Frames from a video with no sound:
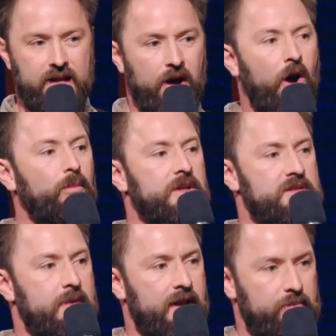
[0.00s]
and a
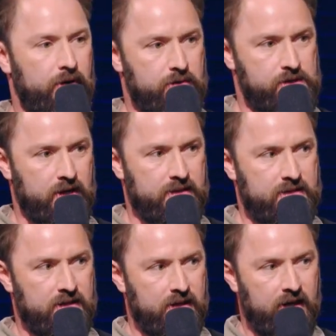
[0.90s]
homeless man approached
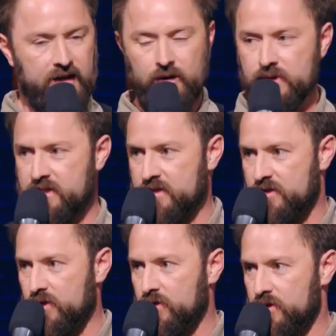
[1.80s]
us, and here was
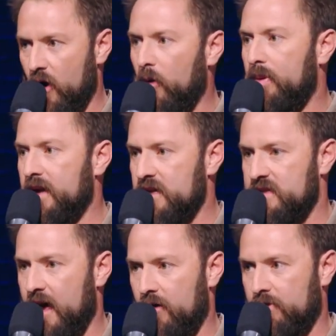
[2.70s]
this dude's opening
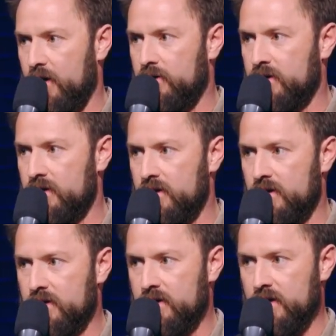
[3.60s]
salvo.
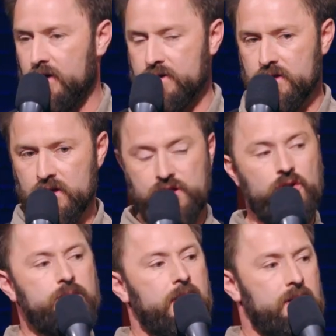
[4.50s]
He goes,
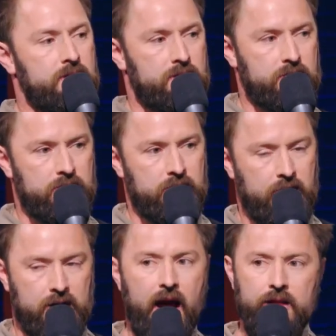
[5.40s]
Excuse me,
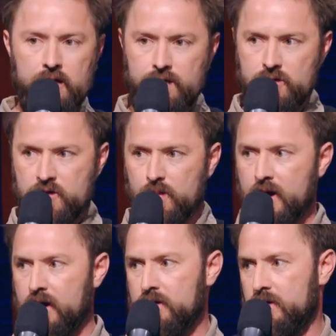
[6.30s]
can either of you
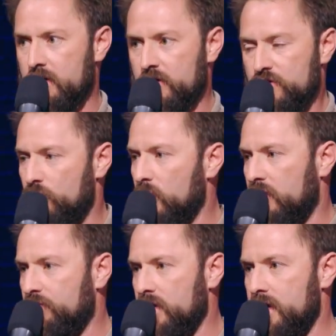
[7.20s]
spare two or
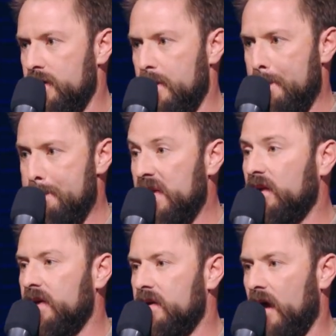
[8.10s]
three
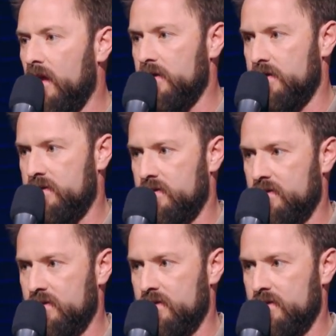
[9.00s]
million dollars?